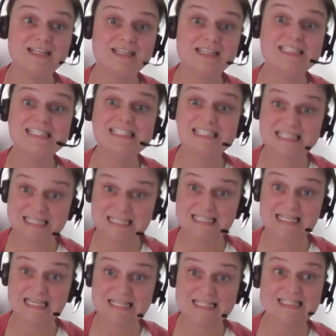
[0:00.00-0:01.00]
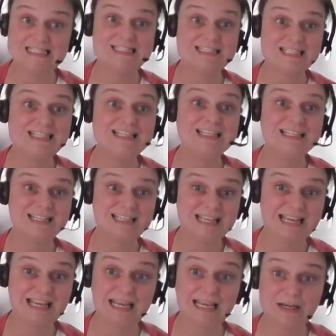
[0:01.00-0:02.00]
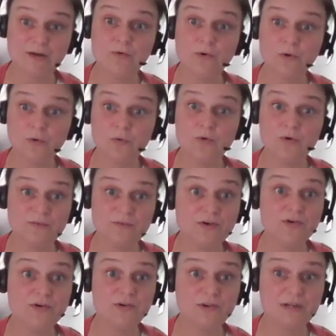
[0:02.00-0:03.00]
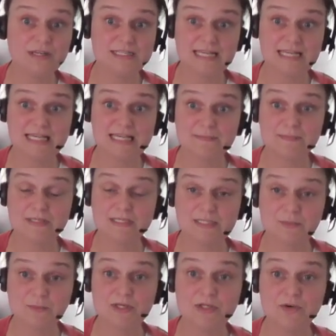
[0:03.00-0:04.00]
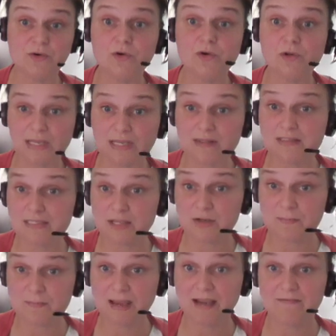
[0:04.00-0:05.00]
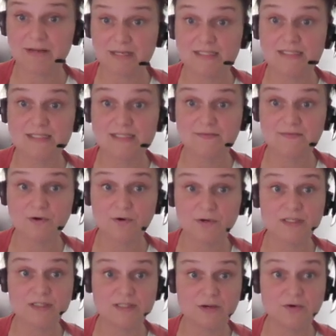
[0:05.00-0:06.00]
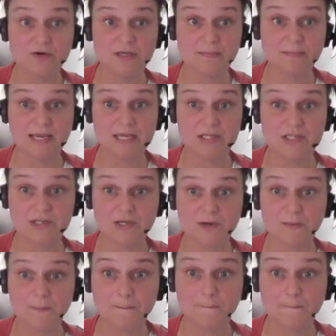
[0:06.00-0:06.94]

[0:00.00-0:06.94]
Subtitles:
consider this in all of your assessments and when you're looking to those barriers to occupation.